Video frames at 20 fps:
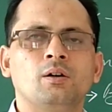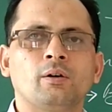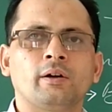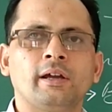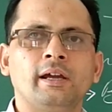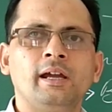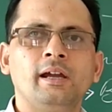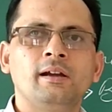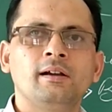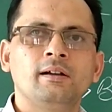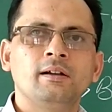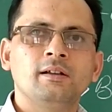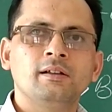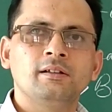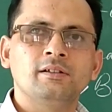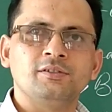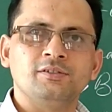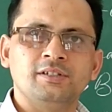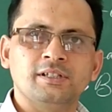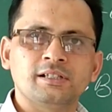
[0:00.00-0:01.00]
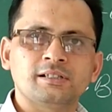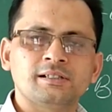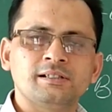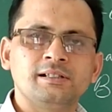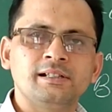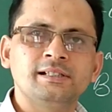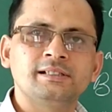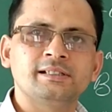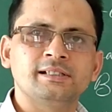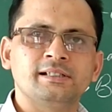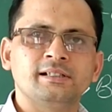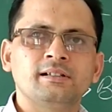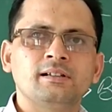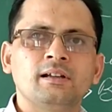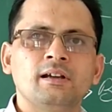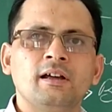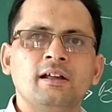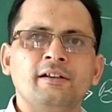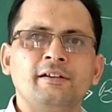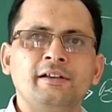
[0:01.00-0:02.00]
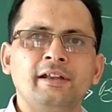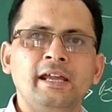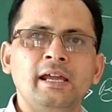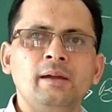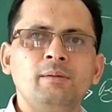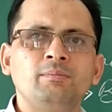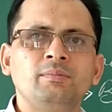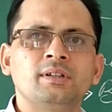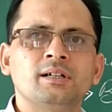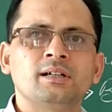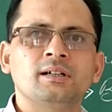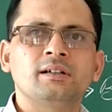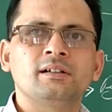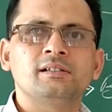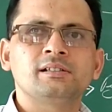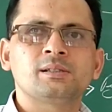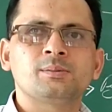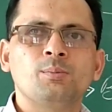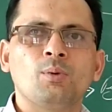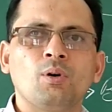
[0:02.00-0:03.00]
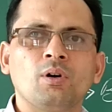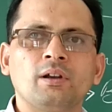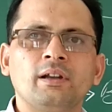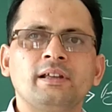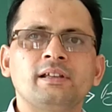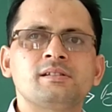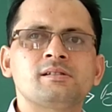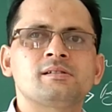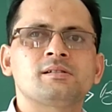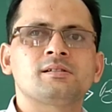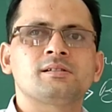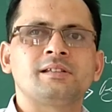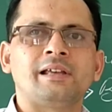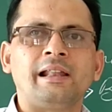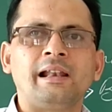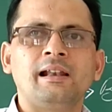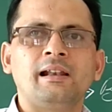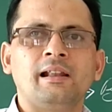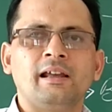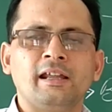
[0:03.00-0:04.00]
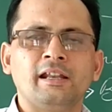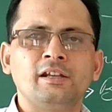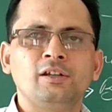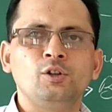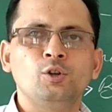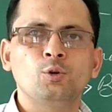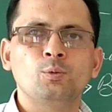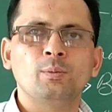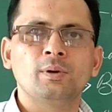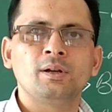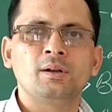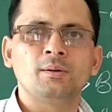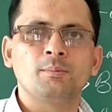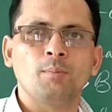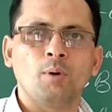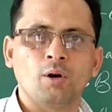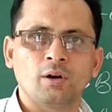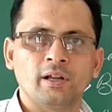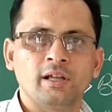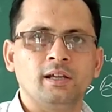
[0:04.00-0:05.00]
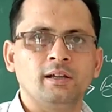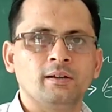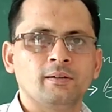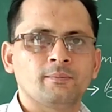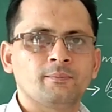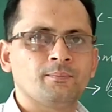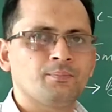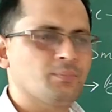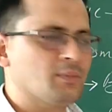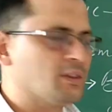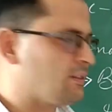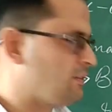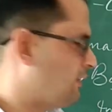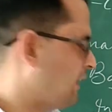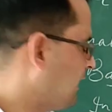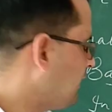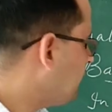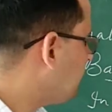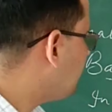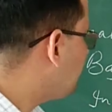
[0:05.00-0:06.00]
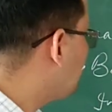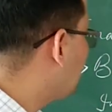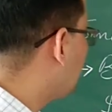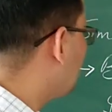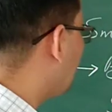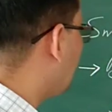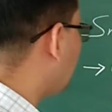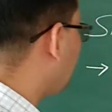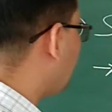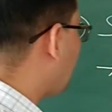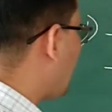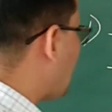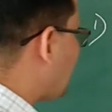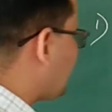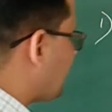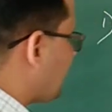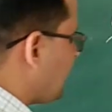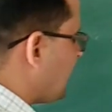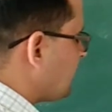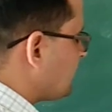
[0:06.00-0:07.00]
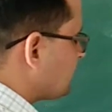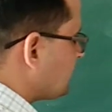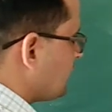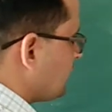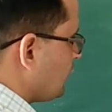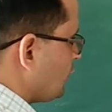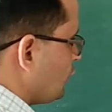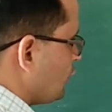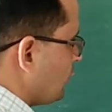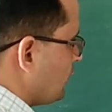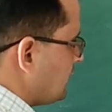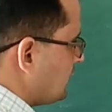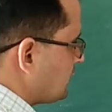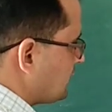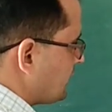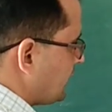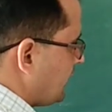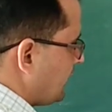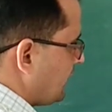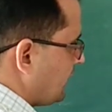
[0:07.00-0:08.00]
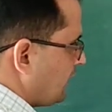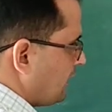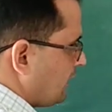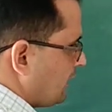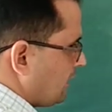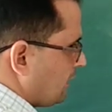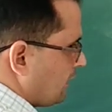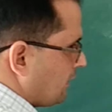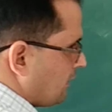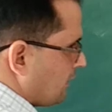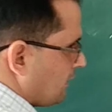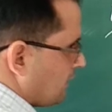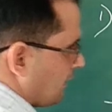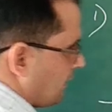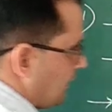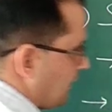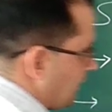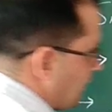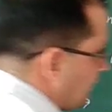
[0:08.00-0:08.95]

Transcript: Okay, just listen. Name the smallest cell in human body. Then in that case you will say it